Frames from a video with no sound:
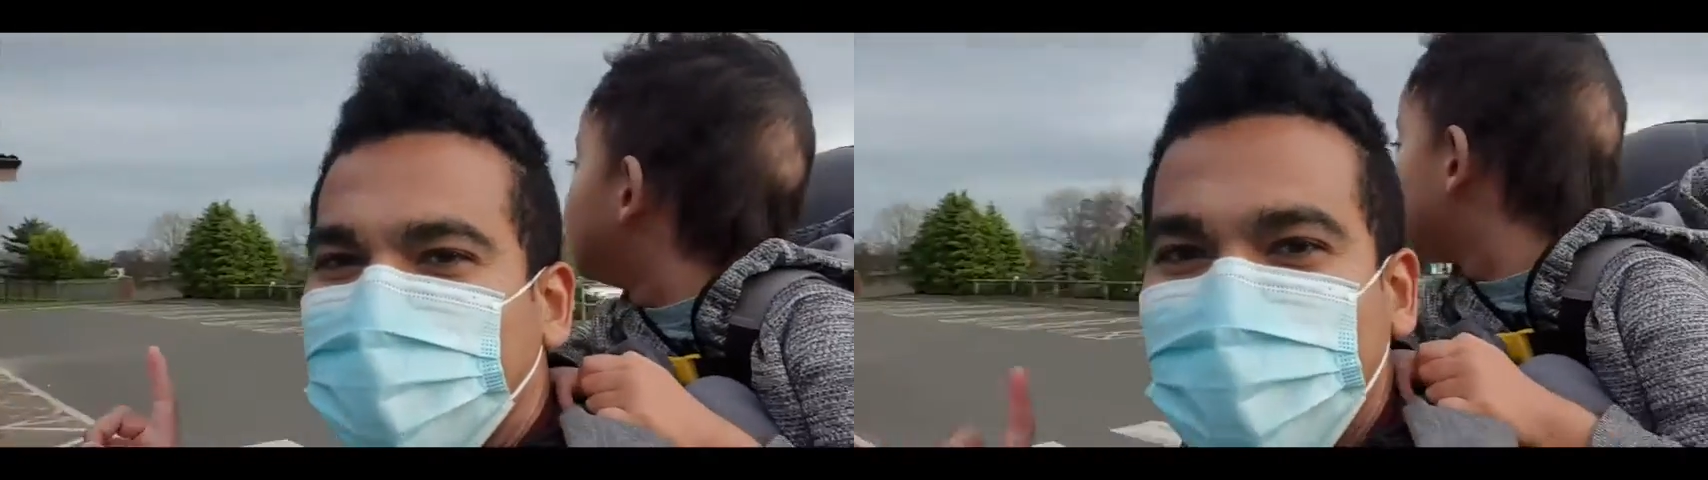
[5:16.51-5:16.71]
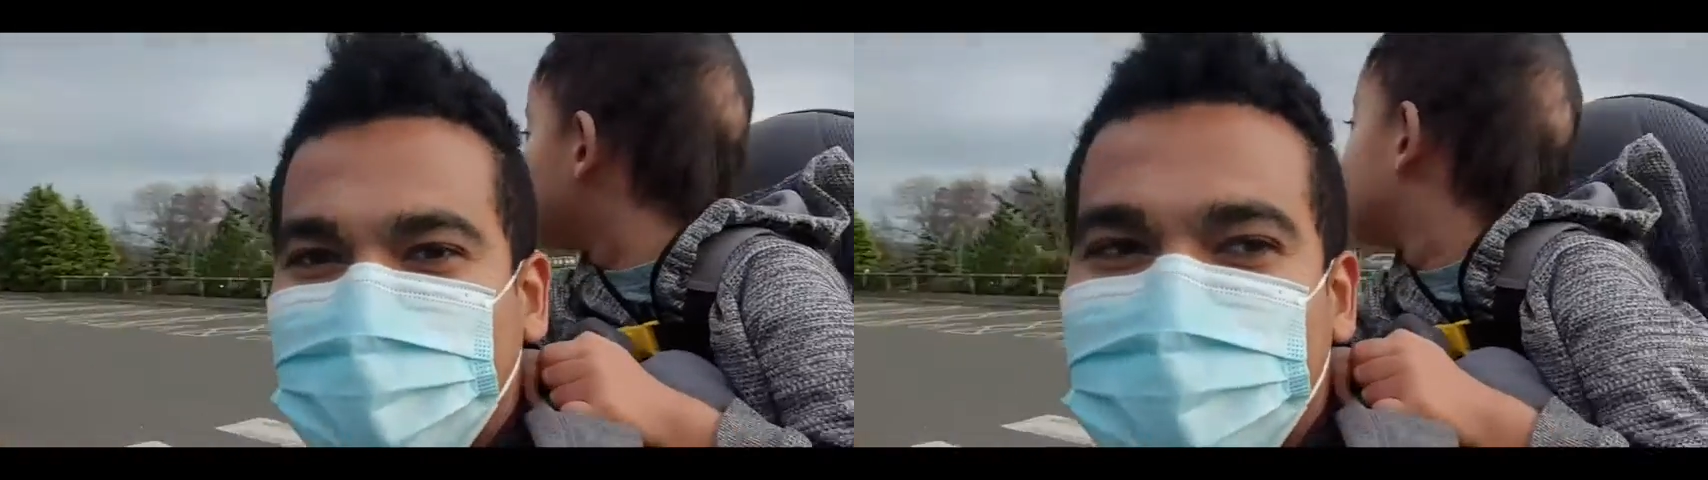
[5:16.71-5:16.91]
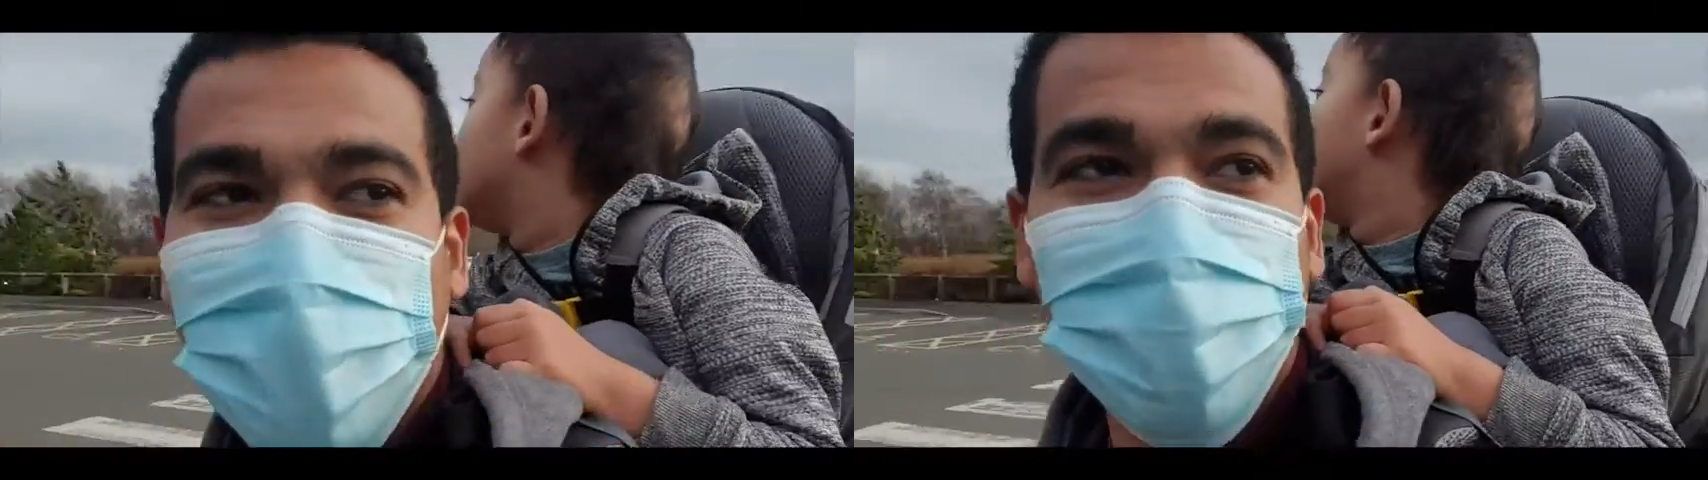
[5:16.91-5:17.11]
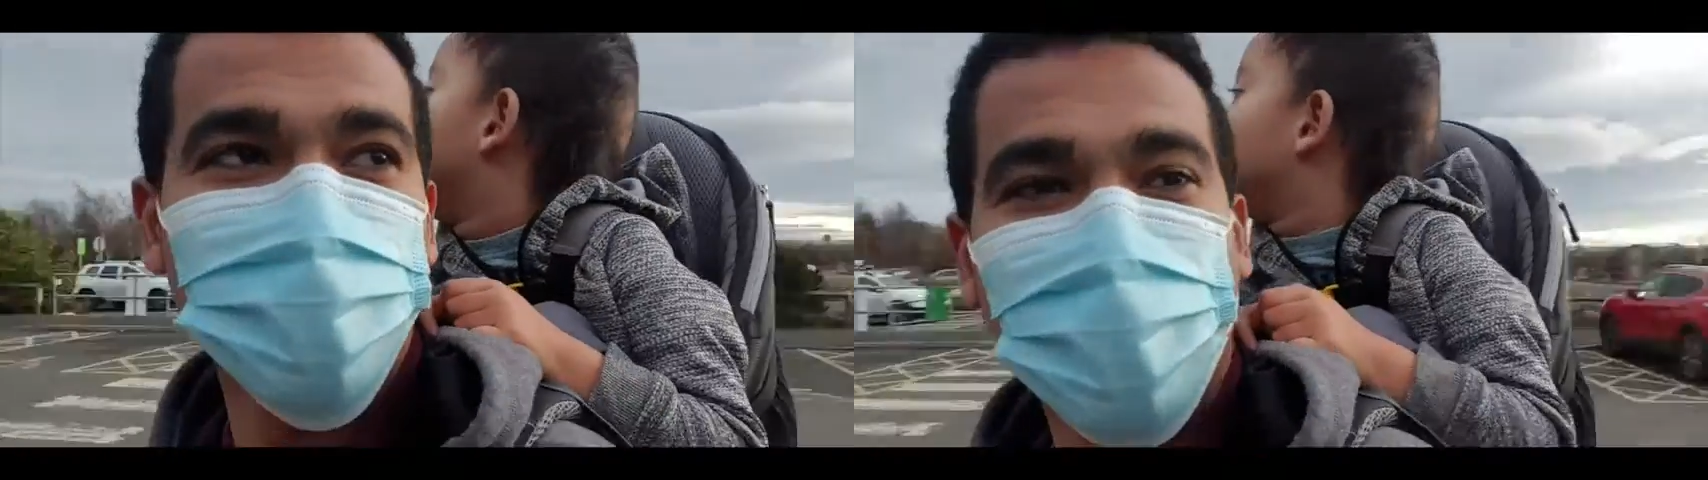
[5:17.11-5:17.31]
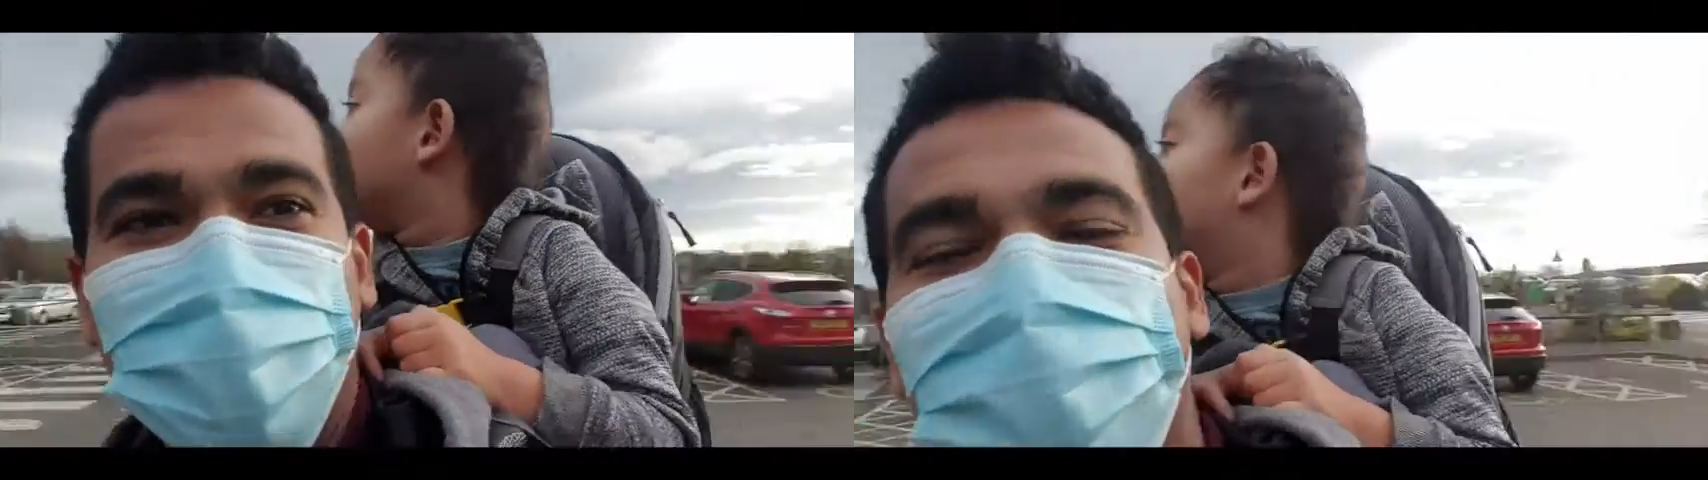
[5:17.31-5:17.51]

this is outside of